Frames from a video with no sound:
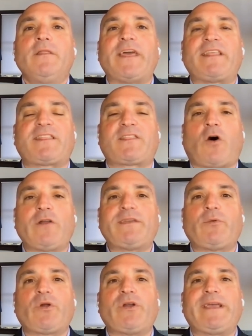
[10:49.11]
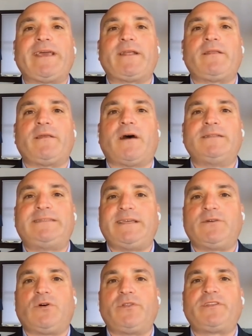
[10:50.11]
They thought they were going to get a
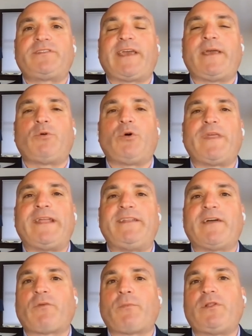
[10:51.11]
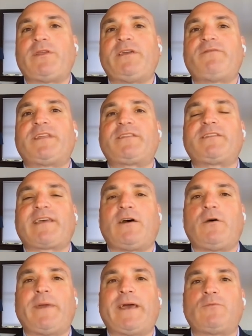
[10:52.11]
deal on the table. They never believed that the
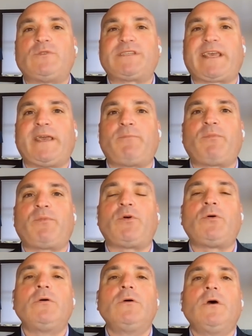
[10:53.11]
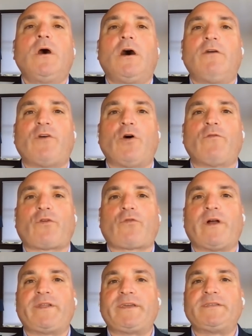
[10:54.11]
Taliban was capable of
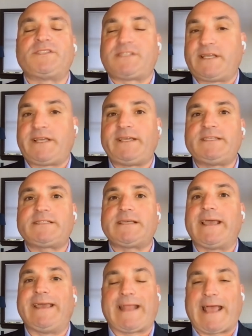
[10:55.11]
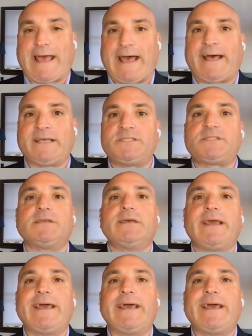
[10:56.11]
overrunning cities. It has.